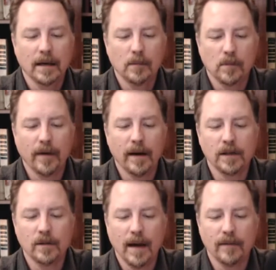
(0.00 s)
provided
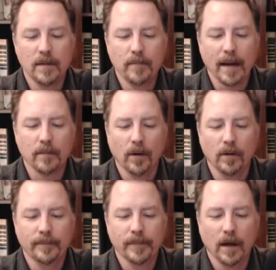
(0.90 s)
you have the
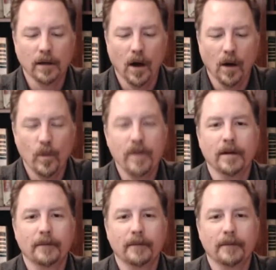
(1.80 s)
backbone along with it.